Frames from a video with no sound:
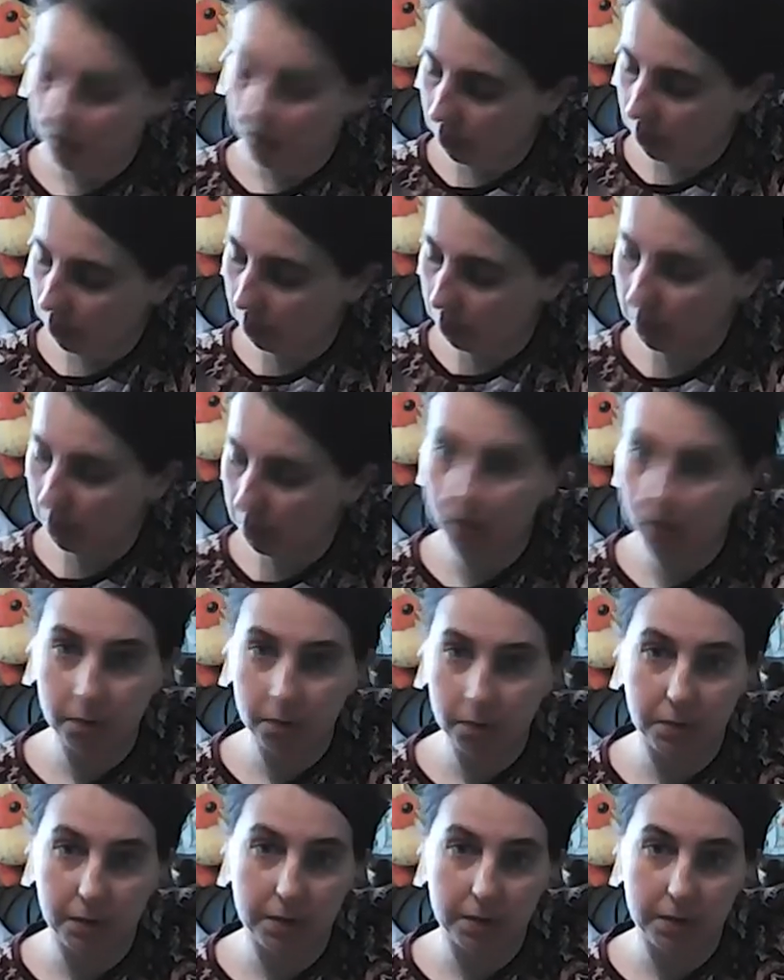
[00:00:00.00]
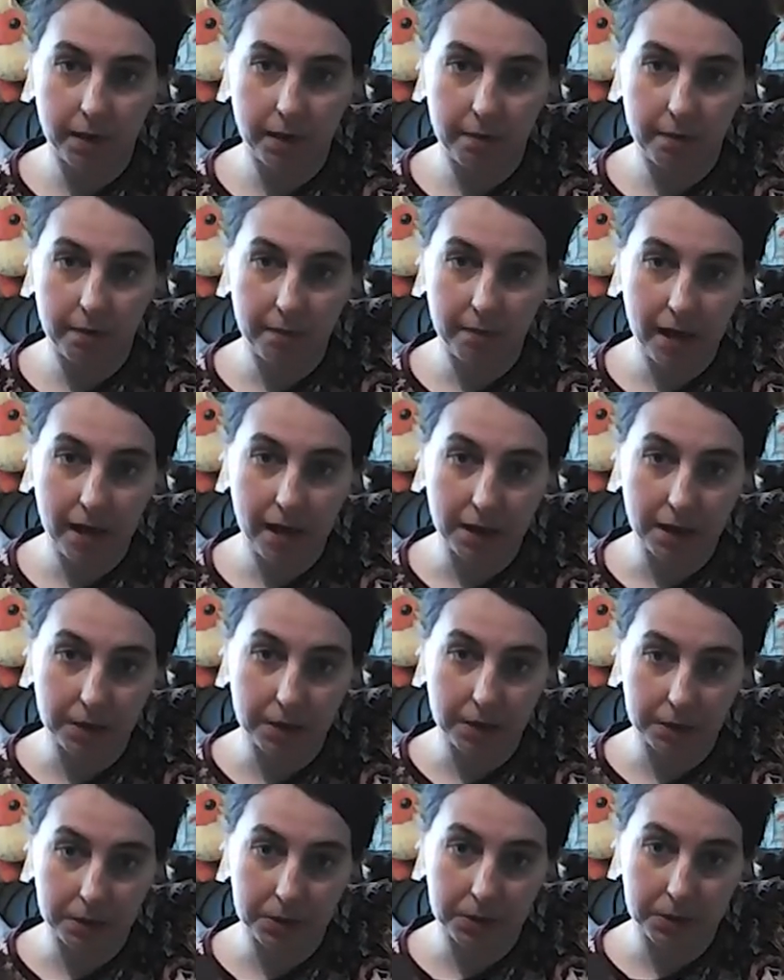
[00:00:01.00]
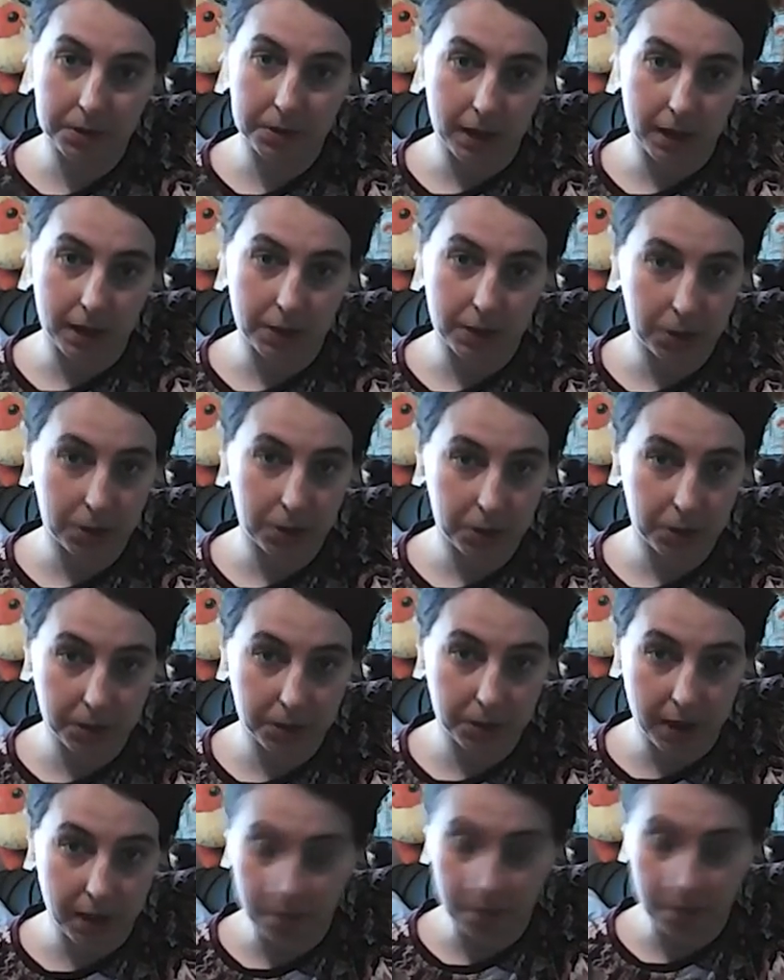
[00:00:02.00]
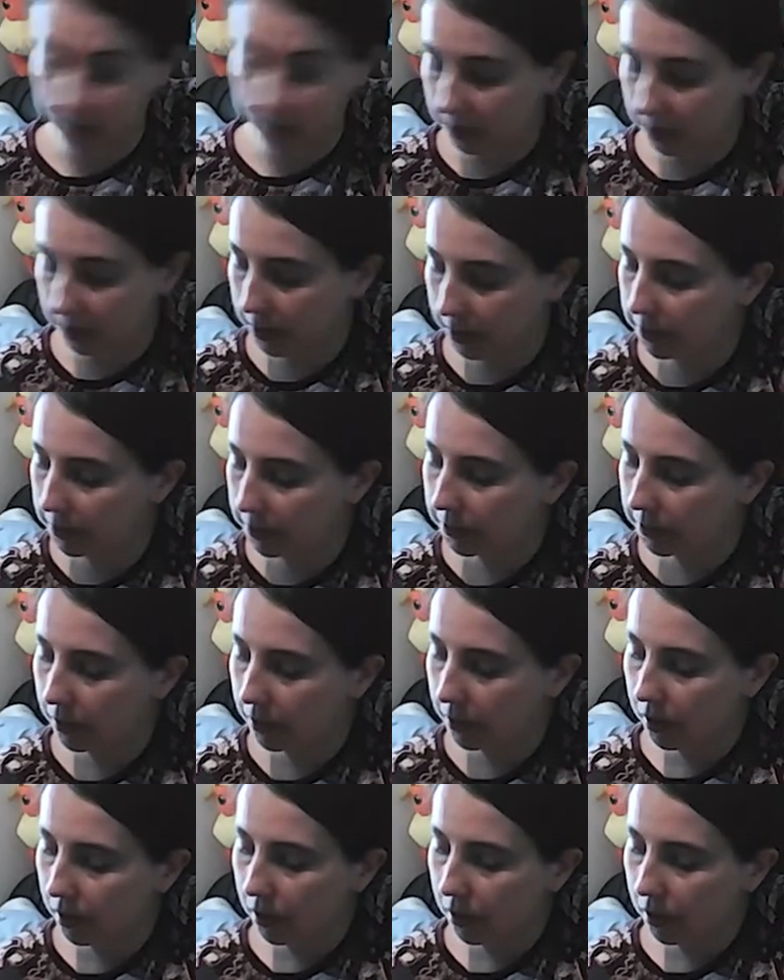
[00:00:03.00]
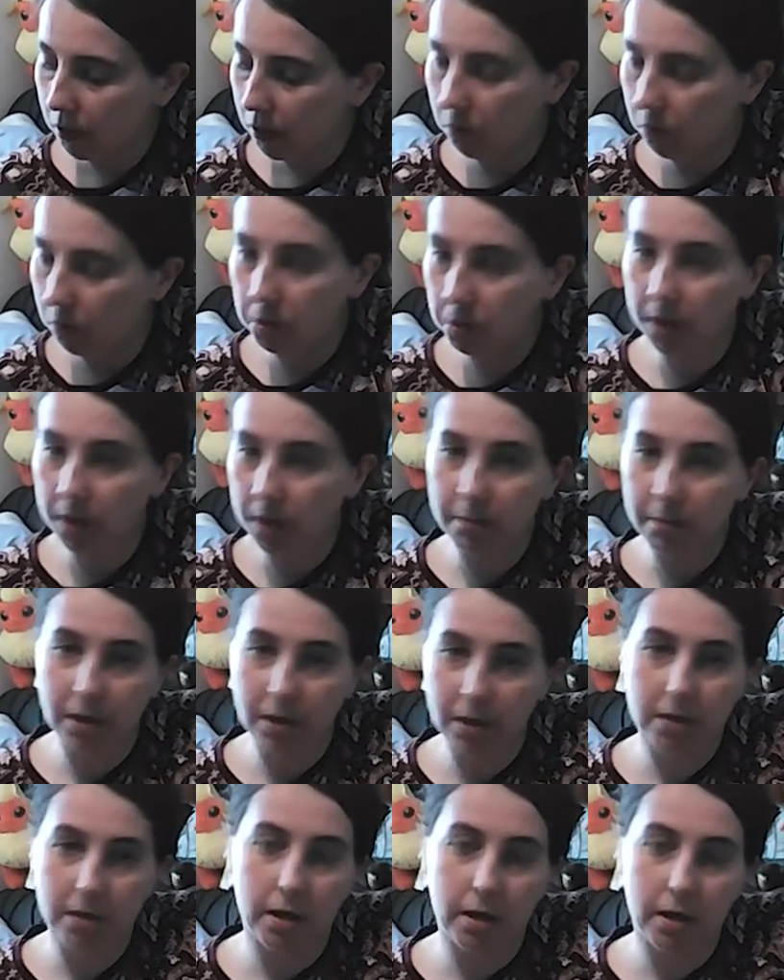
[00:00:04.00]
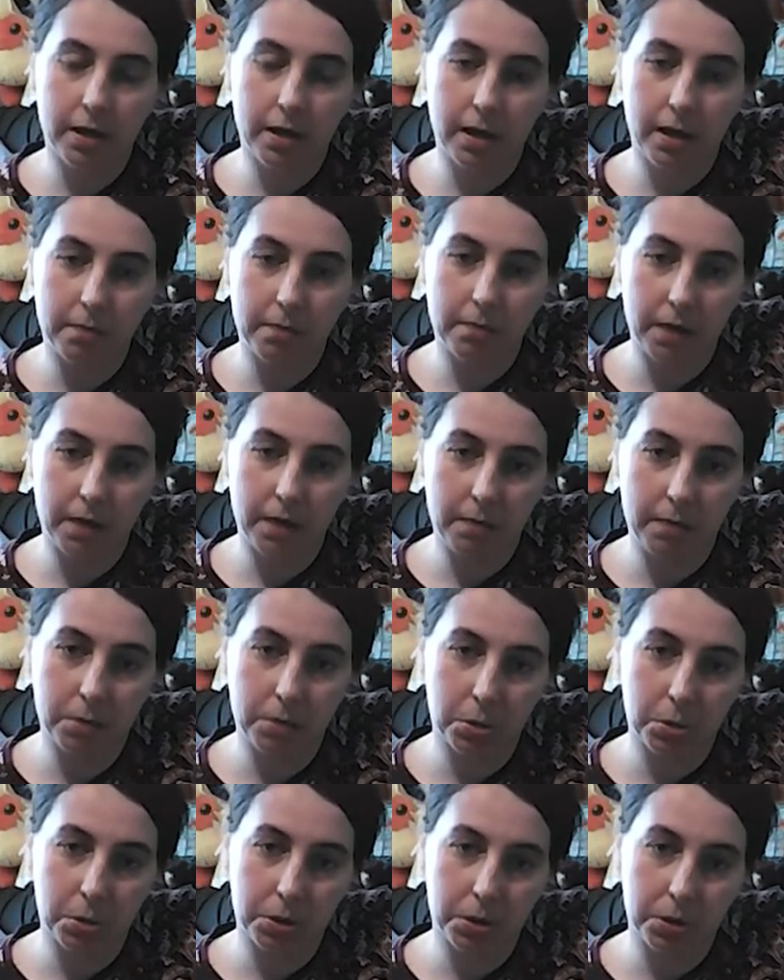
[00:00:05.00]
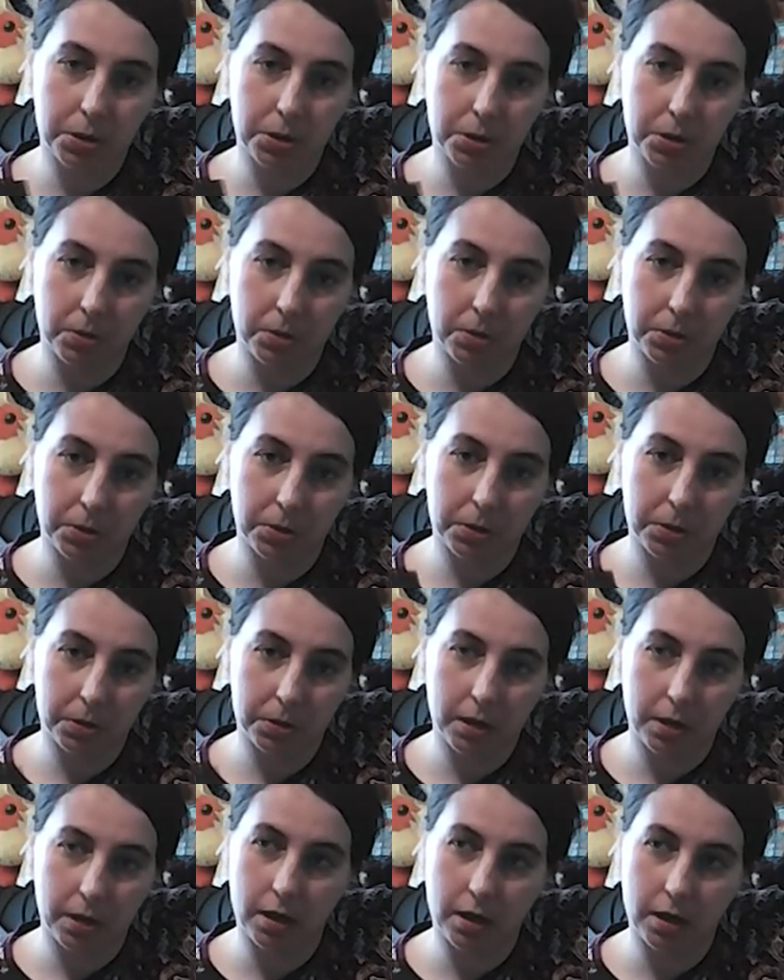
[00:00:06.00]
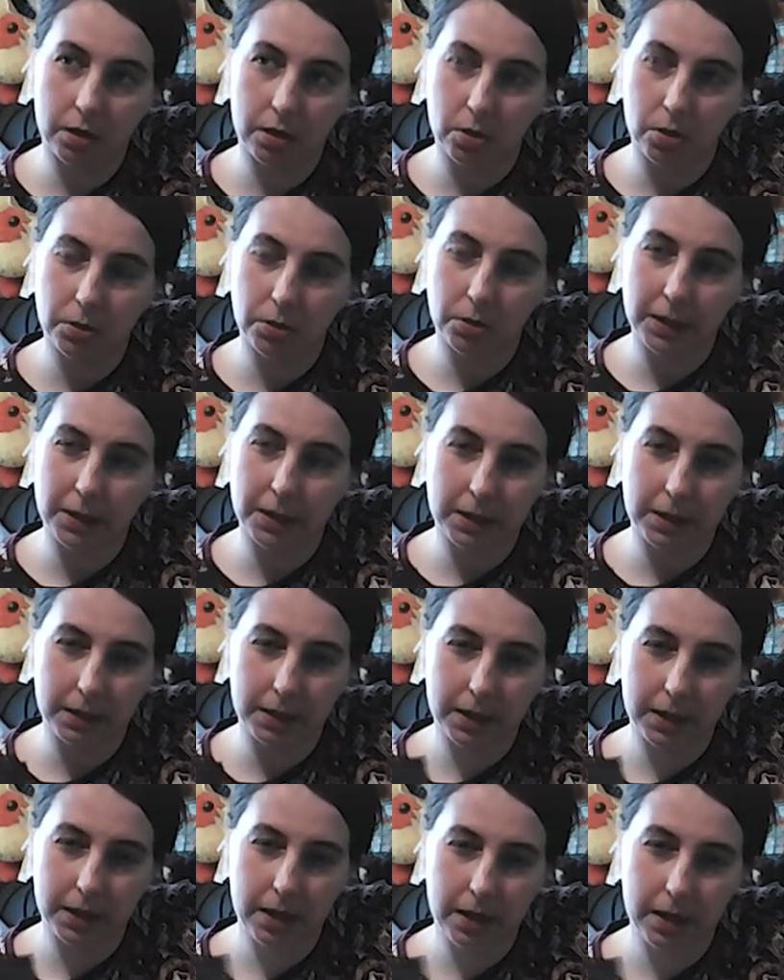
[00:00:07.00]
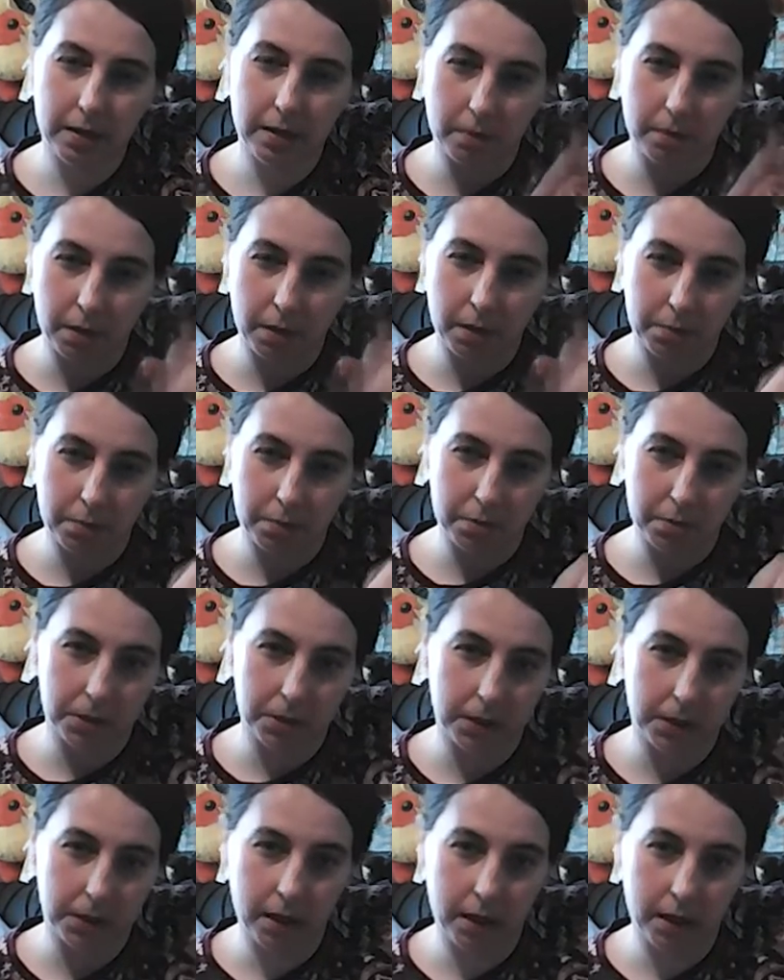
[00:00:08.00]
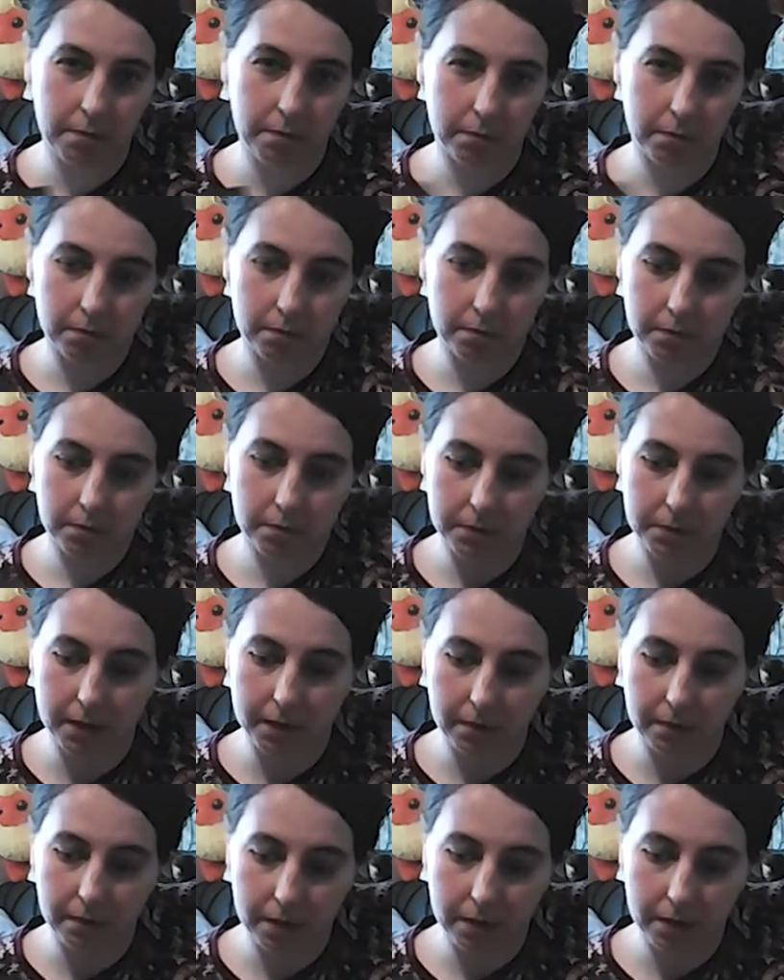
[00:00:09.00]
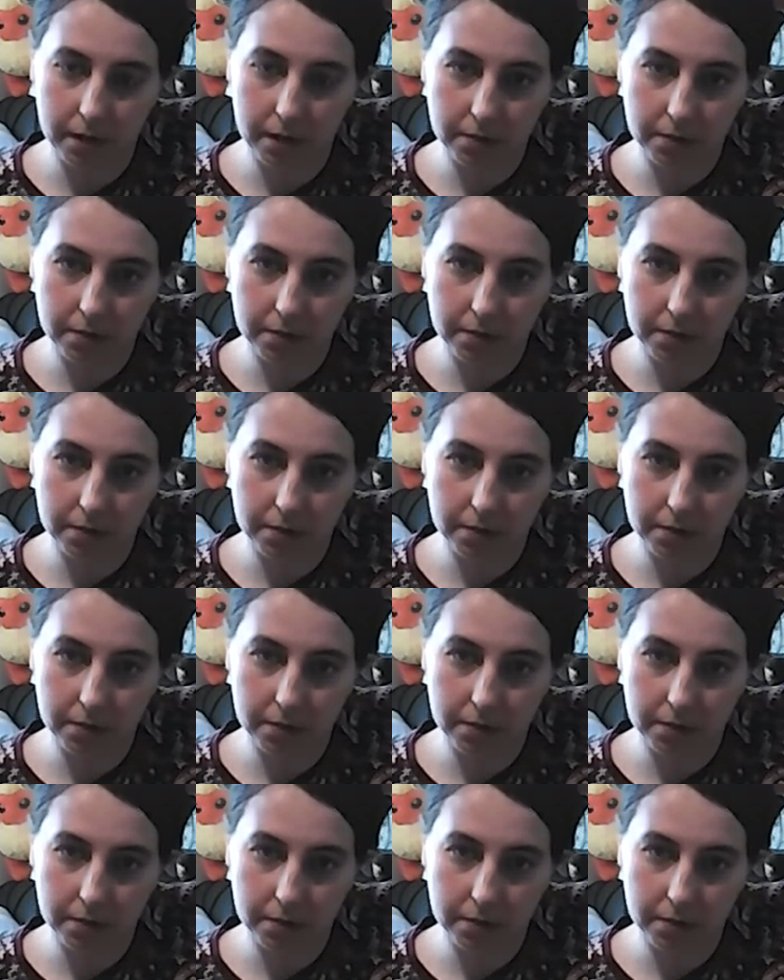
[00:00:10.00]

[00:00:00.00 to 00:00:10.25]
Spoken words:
All Hollywood actors slash celebrities, all done by a guy named Chris Constantine. I might put his name down here.